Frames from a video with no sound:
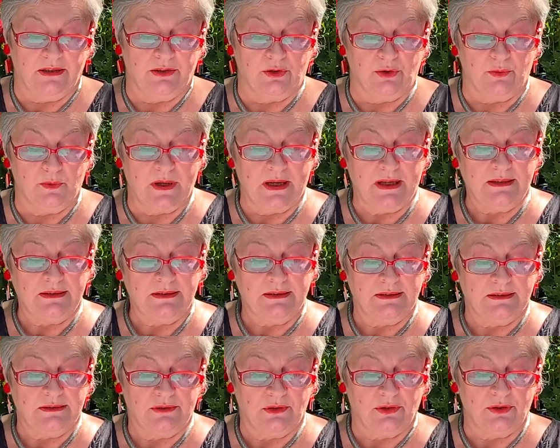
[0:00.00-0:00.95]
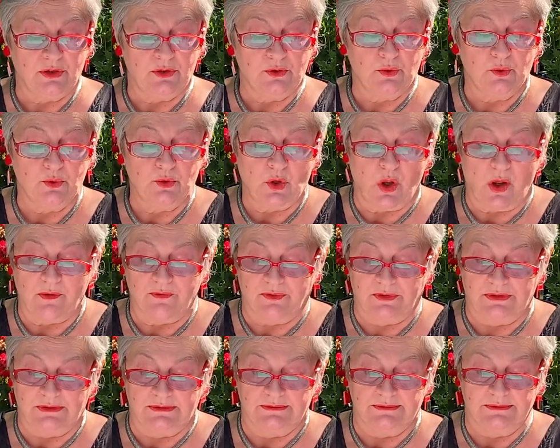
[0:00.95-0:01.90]
to work on a new
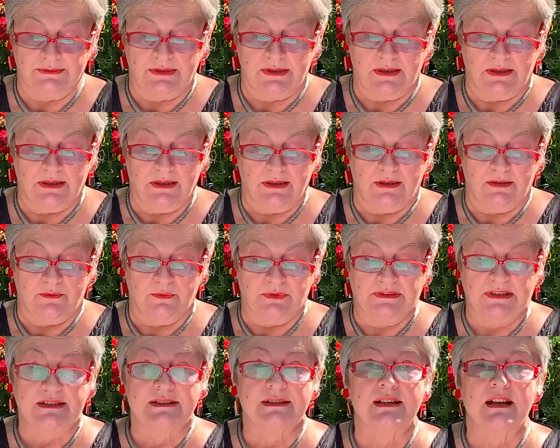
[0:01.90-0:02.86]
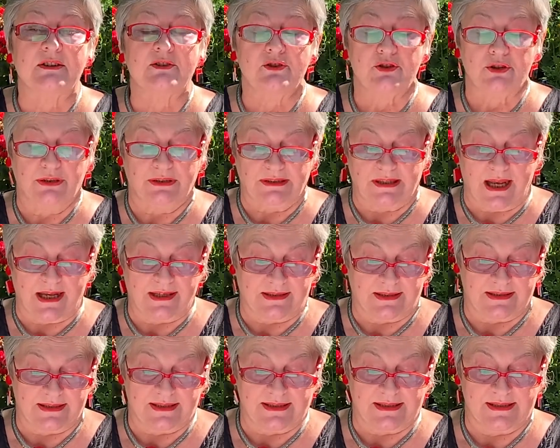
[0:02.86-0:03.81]
novel with eccentric
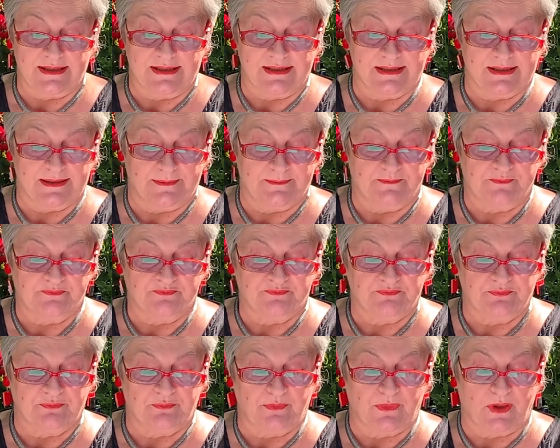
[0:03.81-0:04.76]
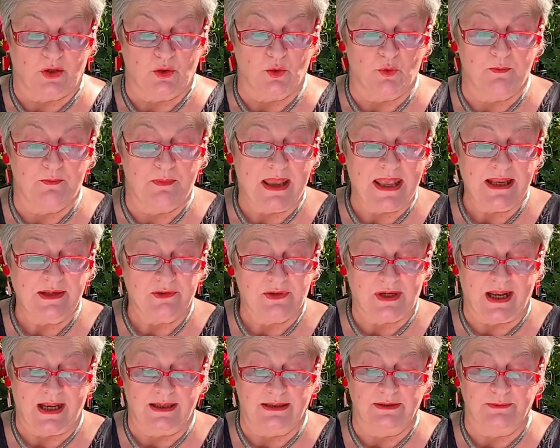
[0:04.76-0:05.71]
characters who may
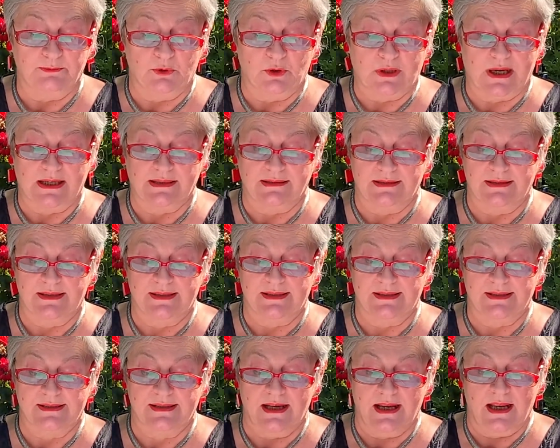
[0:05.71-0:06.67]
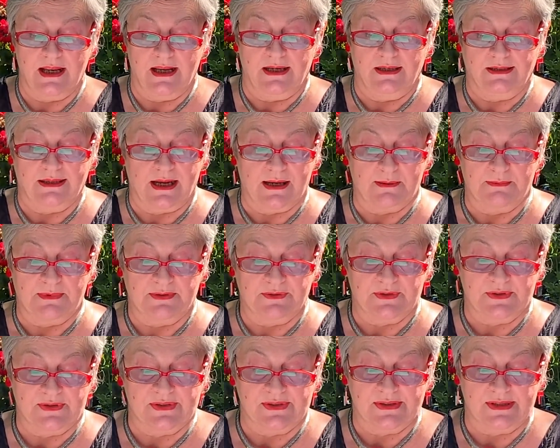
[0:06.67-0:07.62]
ride Bugattis,
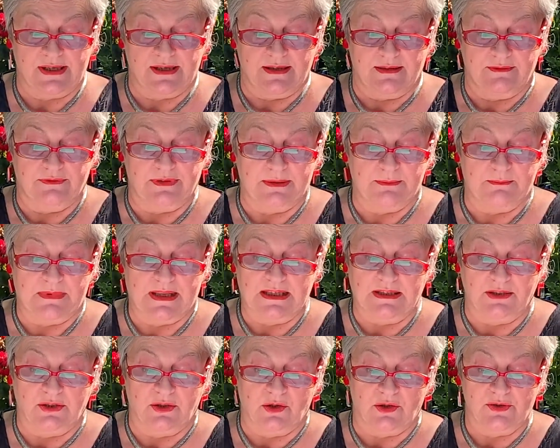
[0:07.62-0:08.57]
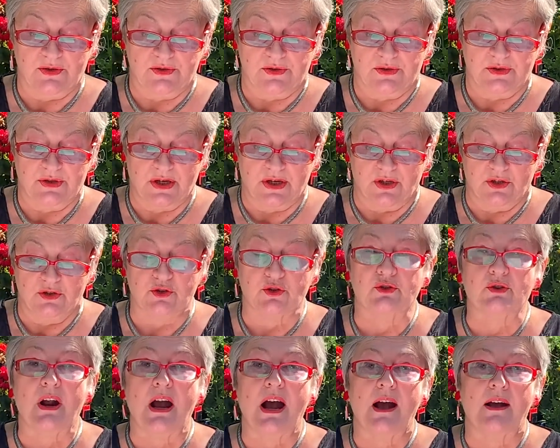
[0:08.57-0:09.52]
camels, flamingos,
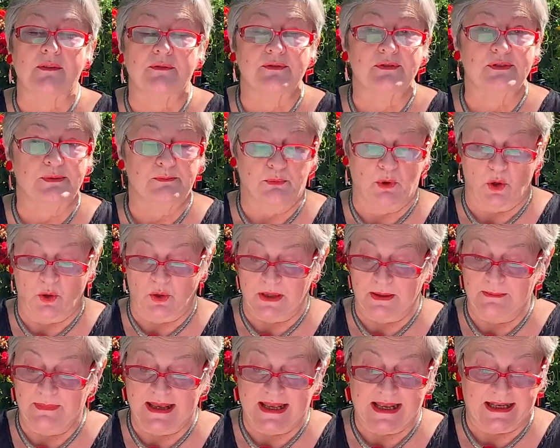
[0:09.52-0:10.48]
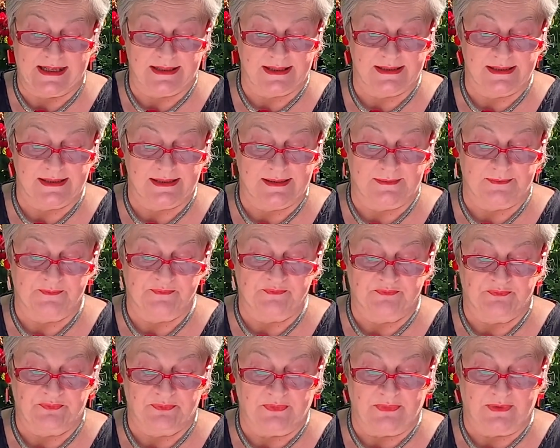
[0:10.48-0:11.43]
giraffes, polar bears,
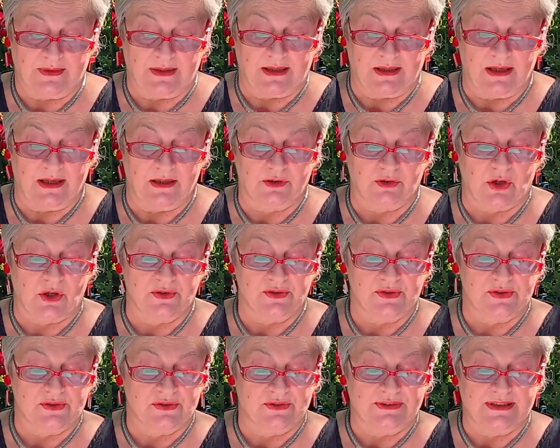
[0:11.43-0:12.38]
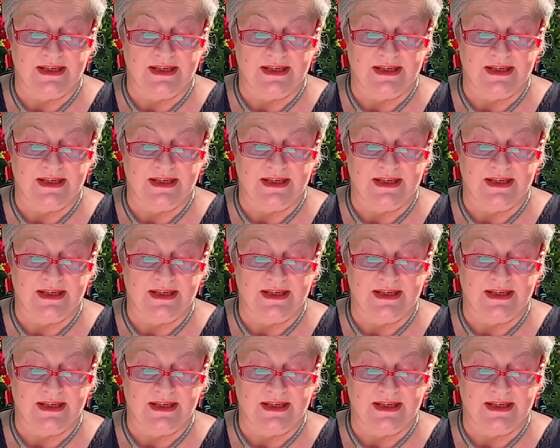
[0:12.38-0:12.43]
across